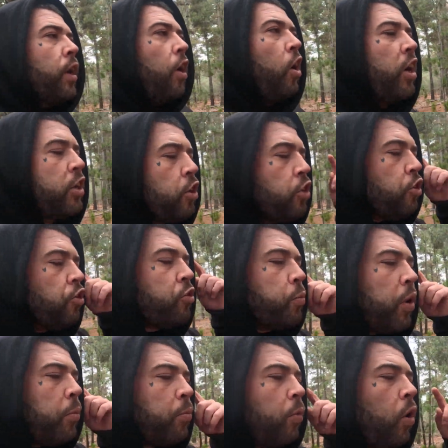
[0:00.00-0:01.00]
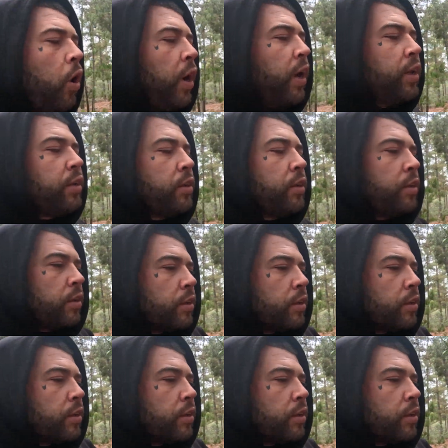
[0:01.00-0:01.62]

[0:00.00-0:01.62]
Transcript: I used my mind